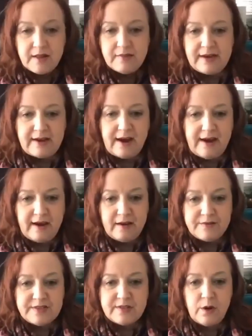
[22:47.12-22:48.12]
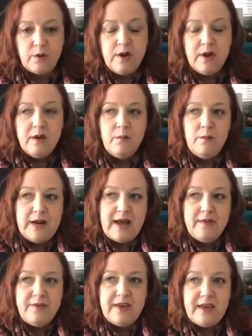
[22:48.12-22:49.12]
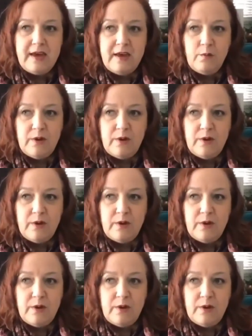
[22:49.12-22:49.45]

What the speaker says: like I have. So what I think